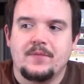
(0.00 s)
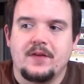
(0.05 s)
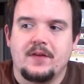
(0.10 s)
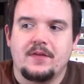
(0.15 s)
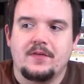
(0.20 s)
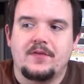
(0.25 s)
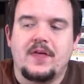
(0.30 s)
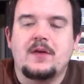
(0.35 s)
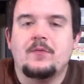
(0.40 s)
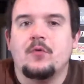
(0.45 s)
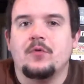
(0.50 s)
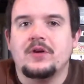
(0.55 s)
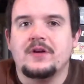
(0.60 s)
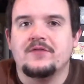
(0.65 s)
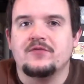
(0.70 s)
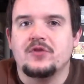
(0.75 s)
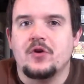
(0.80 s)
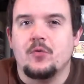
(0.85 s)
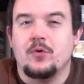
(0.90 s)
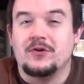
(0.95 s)
they won't
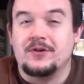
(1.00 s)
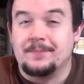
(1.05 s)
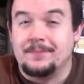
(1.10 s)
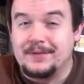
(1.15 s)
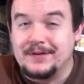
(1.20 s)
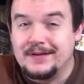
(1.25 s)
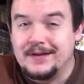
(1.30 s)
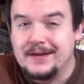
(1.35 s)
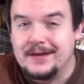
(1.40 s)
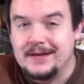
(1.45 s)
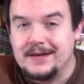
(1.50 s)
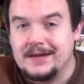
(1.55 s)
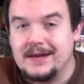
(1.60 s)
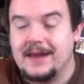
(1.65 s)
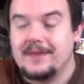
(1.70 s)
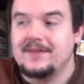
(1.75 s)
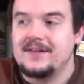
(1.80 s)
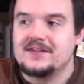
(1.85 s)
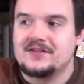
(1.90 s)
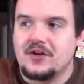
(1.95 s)
even know what to play,
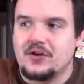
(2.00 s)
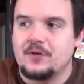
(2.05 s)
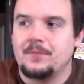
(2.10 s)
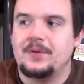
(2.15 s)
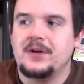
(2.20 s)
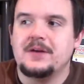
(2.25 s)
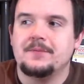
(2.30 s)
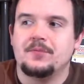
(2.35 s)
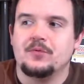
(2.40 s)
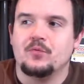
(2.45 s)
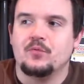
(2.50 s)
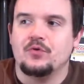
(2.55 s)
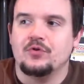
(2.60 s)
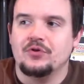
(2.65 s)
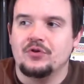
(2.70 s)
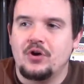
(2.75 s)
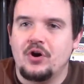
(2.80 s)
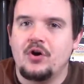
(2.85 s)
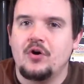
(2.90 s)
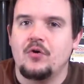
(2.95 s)
and these other people will
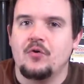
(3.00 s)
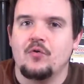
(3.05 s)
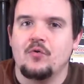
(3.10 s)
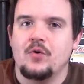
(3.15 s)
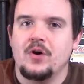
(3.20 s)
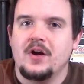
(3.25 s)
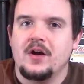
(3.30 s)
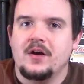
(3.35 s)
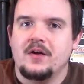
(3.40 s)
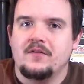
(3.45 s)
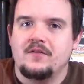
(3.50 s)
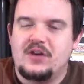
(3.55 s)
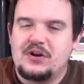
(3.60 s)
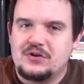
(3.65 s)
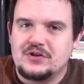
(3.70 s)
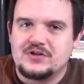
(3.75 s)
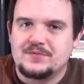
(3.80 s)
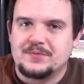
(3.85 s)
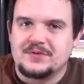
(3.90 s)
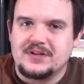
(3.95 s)
know
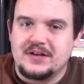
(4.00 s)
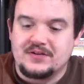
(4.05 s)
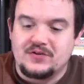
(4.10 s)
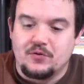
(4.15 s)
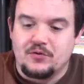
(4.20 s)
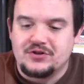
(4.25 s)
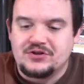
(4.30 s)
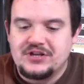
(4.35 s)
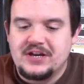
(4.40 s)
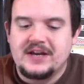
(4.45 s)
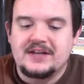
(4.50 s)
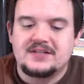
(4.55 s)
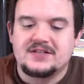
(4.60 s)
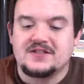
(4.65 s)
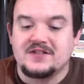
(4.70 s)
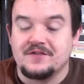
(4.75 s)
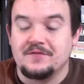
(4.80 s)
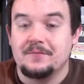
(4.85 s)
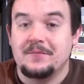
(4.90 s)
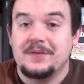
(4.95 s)
very specific. So the
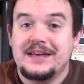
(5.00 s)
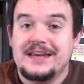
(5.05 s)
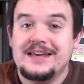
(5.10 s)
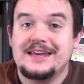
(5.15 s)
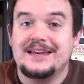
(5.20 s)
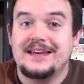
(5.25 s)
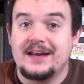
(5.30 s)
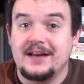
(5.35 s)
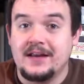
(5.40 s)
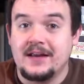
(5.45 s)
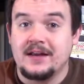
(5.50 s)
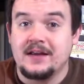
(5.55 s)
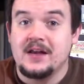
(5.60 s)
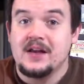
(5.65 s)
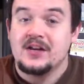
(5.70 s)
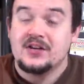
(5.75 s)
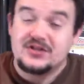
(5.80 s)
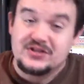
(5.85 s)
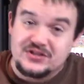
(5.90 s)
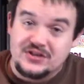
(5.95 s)
chances of me getting
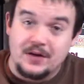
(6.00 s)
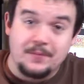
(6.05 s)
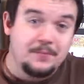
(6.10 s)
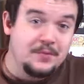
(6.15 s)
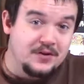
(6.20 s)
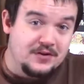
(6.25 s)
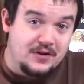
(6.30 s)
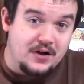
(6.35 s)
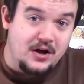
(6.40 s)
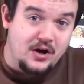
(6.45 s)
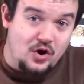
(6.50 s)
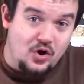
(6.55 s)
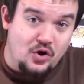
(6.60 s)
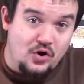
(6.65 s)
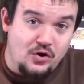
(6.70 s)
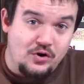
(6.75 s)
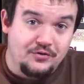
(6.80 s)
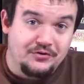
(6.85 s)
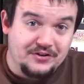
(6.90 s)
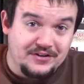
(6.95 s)
some but not
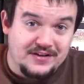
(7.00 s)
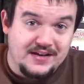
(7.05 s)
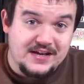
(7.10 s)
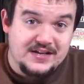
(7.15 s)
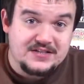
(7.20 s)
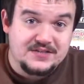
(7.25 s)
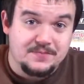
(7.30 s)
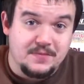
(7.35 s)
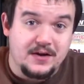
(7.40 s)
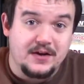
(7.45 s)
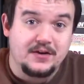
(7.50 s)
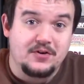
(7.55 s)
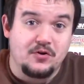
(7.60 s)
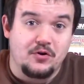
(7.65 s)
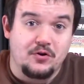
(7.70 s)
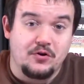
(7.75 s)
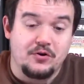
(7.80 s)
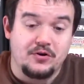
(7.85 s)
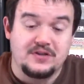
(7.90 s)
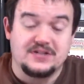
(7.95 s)
all to guess my
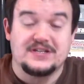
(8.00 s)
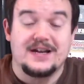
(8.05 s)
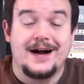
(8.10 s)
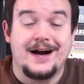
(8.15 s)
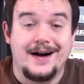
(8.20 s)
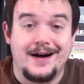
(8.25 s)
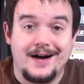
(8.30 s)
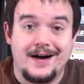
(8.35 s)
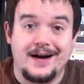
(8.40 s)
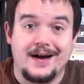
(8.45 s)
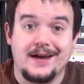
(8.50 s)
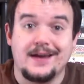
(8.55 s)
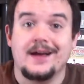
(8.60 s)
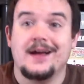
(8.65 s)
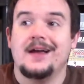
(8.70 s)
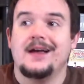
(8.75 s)
card is high.